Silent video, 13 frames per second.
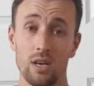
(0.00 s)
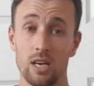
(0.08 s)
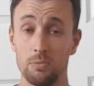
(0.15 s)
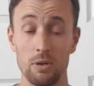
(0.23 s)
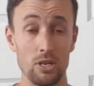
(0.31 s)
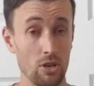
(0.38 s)

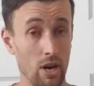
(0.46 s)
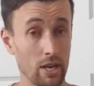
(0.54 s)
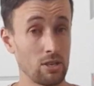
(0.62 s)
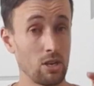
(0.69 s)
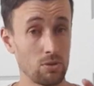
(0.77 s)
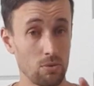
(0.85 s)
been
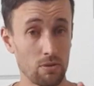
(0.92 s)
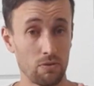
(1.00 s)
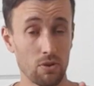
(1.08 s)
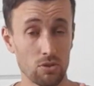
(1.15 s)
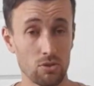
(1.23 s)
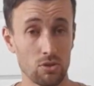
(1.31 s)
diagnosed with a
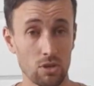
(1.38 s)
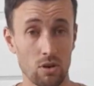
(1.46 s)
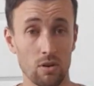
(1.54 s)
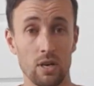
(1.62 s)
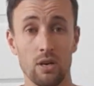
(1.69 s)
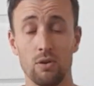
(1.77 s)
frozen
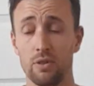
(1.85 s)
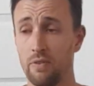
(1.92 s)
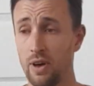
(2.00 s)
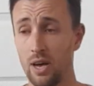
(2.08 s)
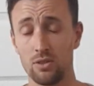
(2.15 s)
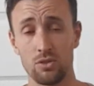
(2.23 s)
shoulder, or they've
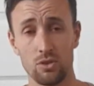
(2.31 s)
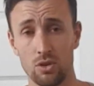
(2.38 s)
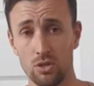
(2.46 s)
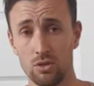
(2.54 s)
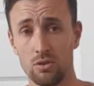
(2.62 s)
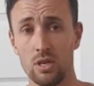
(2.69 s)
had
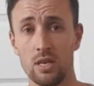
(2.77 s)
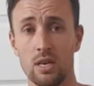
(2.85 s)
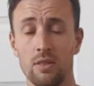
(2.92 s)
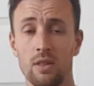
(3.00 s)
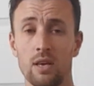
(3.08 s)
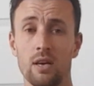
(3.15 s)
surgery
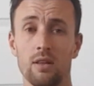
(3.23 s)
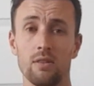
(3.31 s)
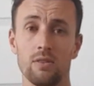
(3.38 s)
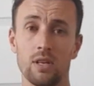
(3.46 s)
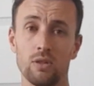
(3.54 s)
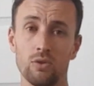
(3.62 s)
and they're